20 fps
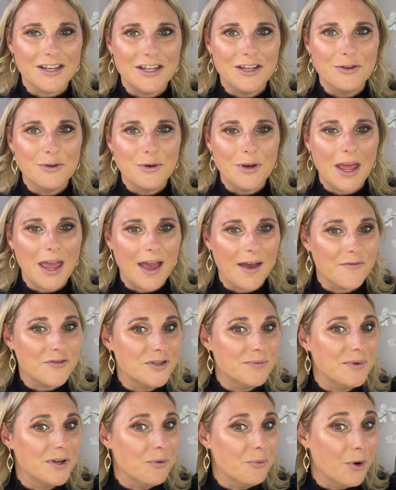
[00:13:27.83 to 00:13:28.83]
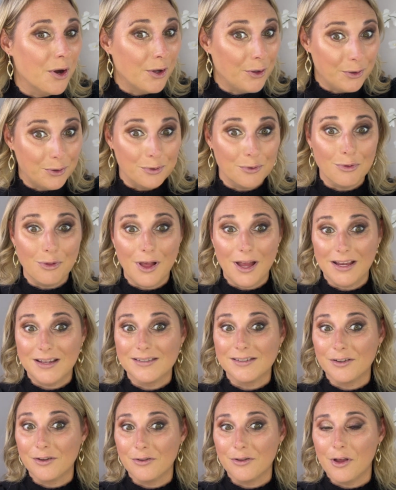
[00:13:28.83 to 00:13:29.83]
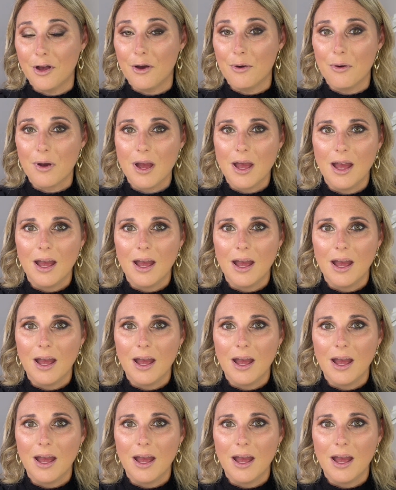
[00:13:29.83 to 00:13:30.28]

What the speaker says: you'd have to be one who likes a glow.